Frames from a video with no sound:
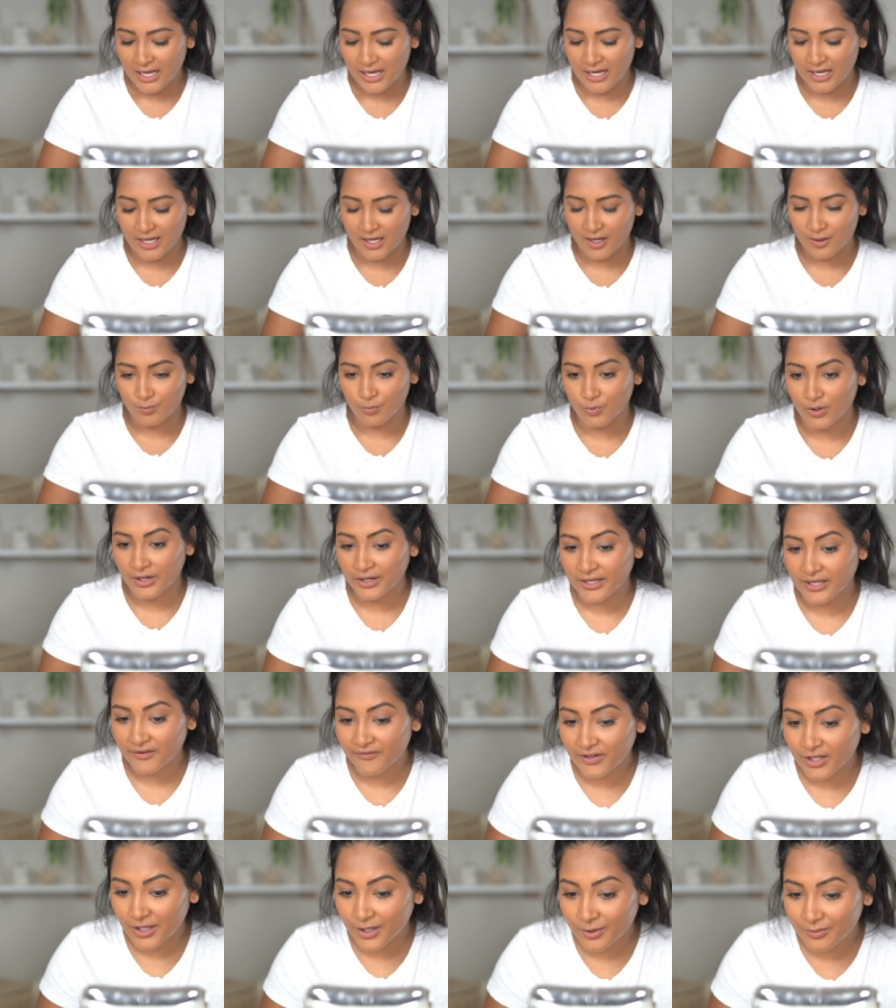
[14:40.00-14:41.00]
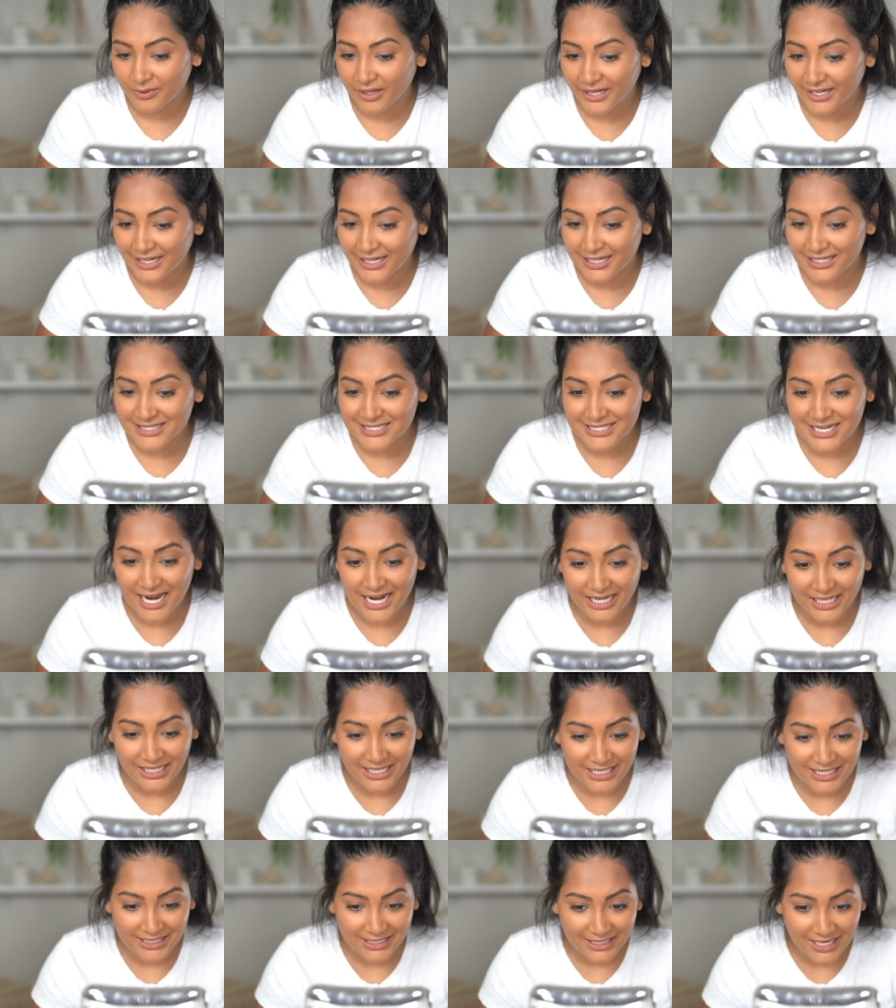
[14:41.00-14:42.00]
um, while giving you like a
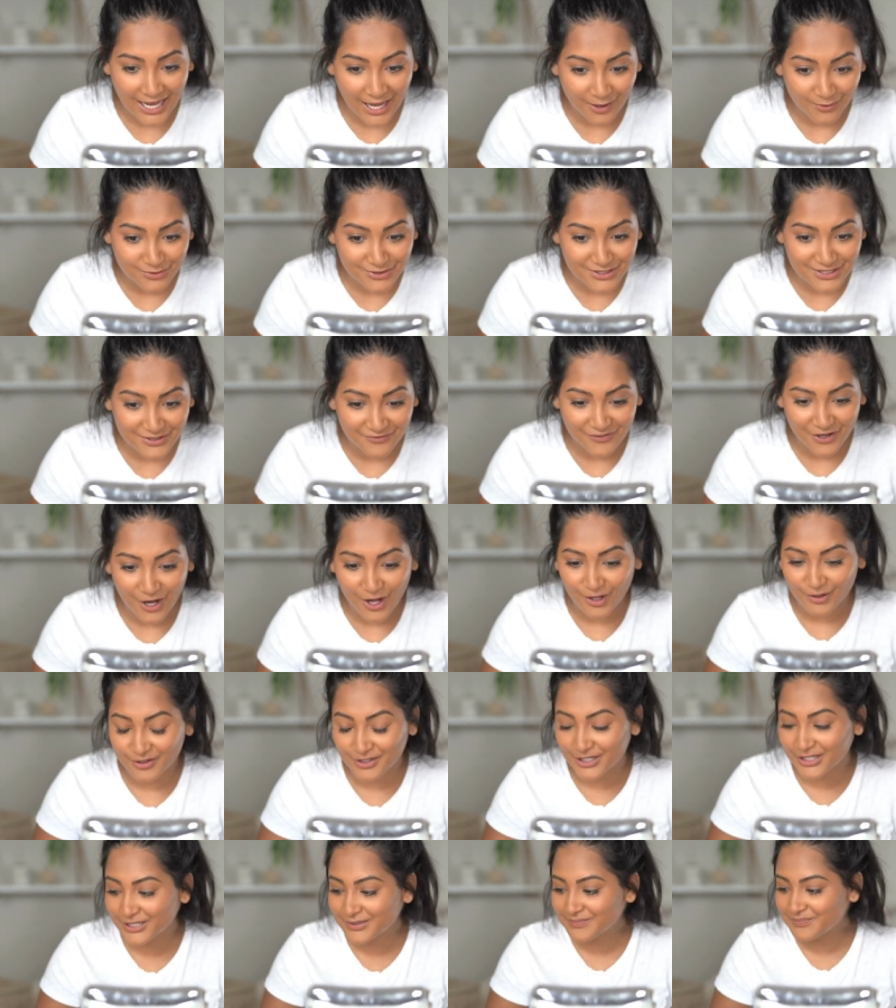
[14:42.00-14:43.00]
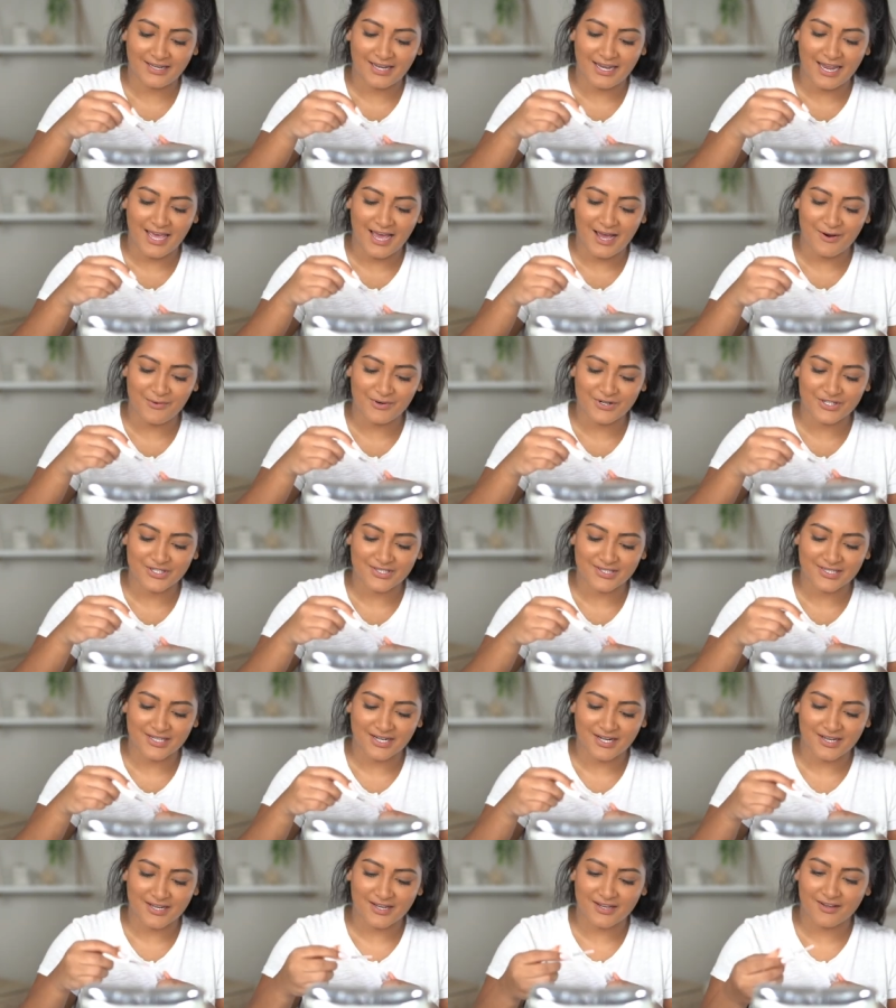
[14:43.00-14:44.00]
tiny ounce of color. Now we're just
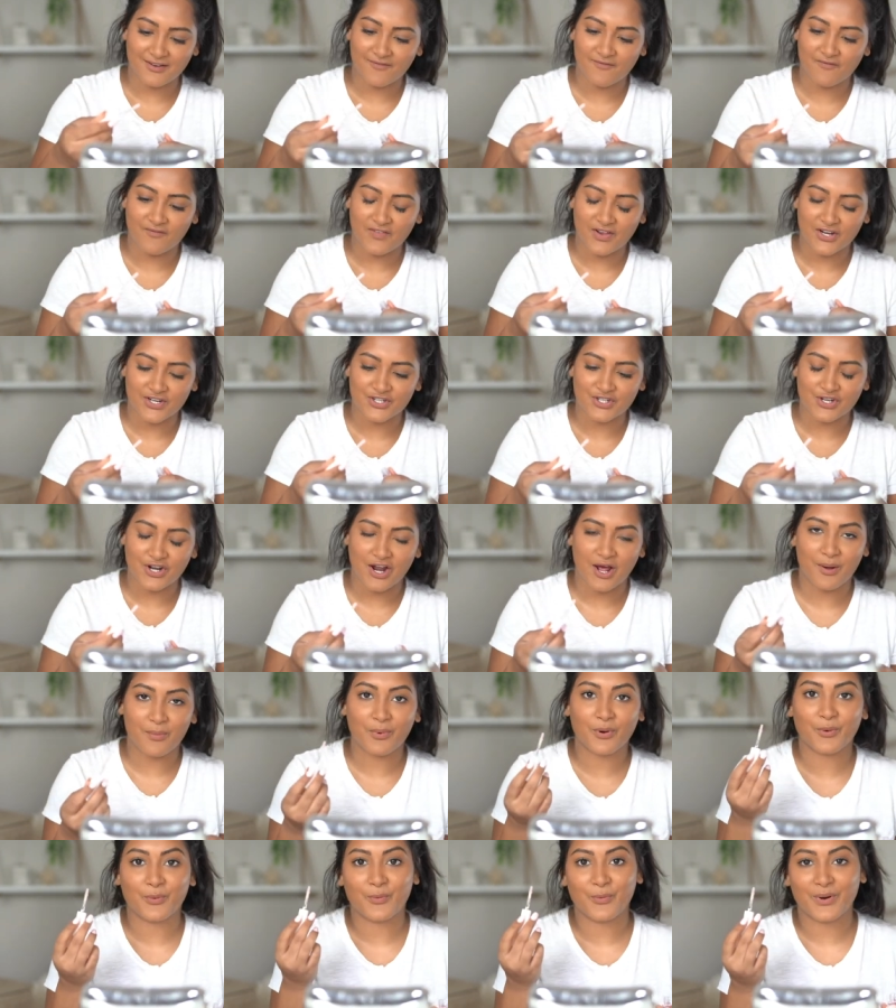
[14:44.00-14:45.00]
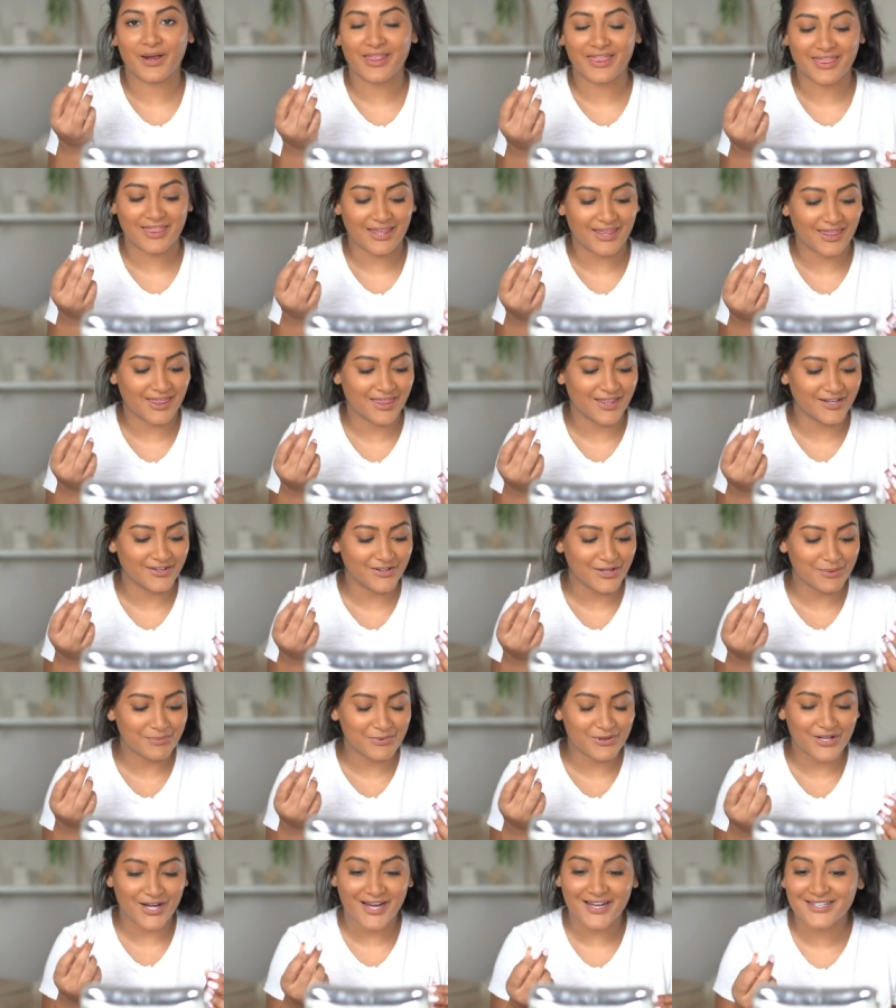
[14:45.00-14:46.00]
gonna finish it off with the
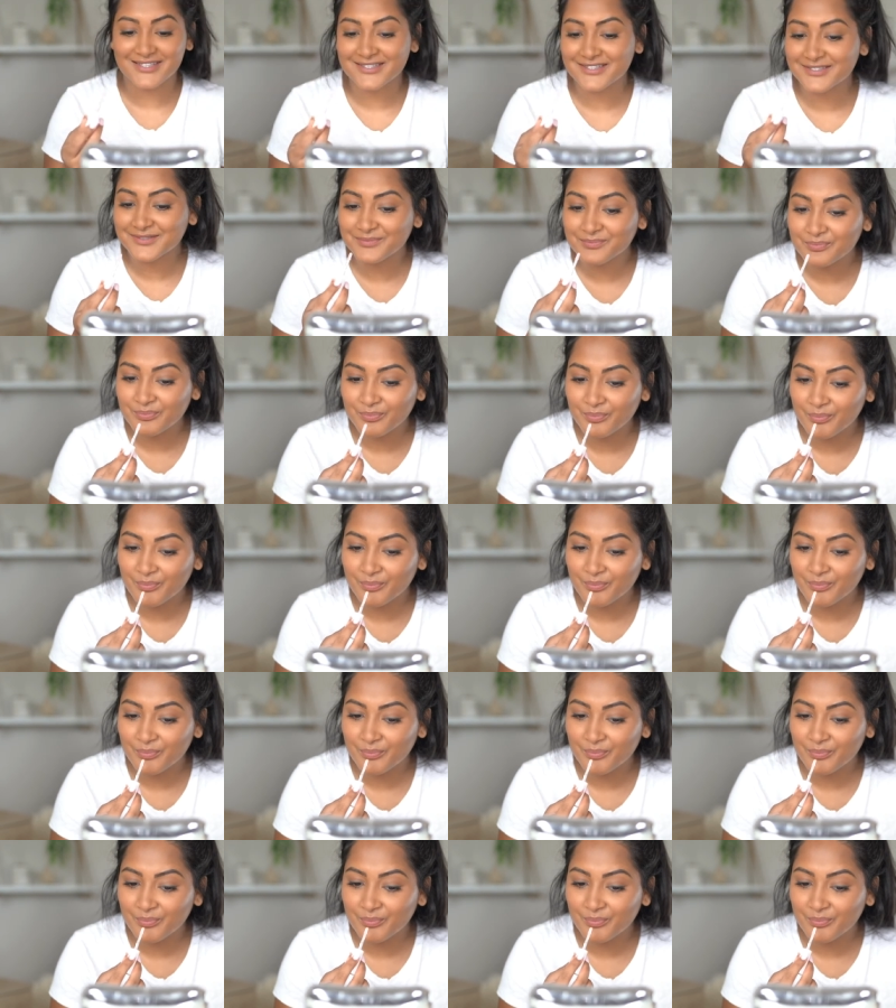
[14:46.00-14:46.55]
lip gloss.